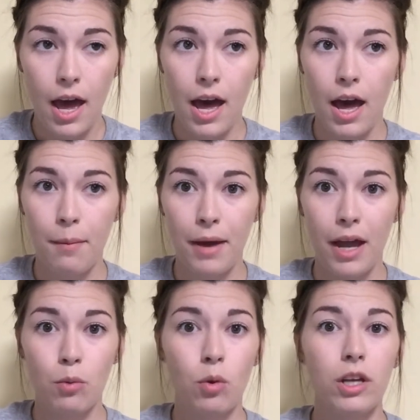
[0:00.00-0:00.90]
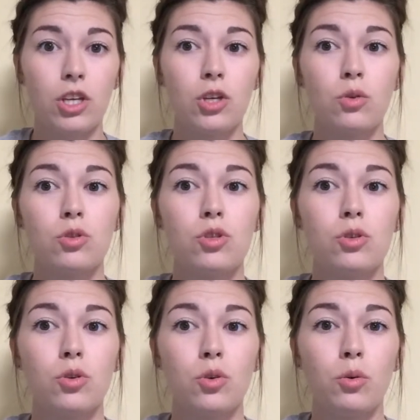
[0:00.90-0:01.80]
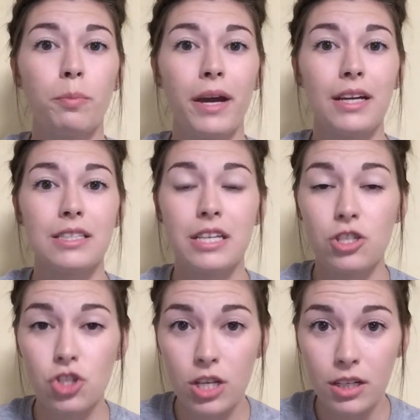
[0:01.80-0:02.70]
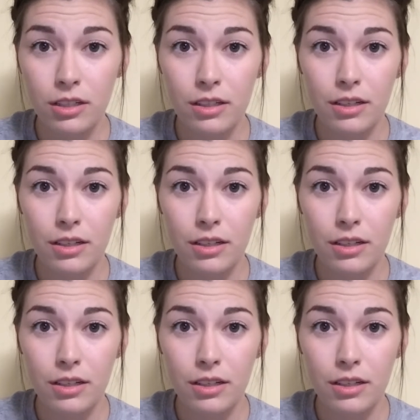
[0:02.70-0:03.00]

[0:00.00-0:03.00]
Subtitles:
I want you to pay attention.